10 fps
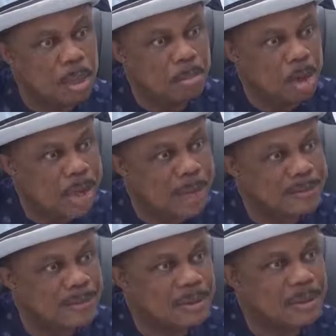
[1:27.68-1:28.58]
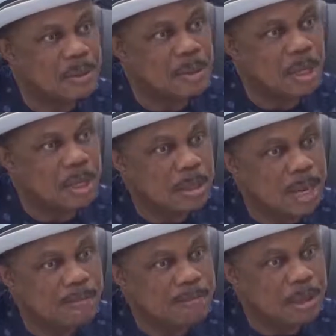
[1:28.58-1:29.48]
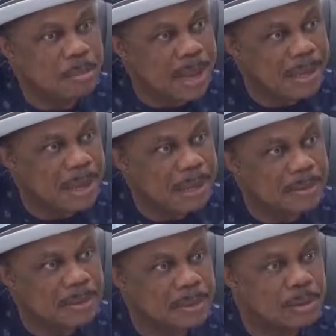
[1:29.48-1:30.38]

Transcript: buckets, they have blankets.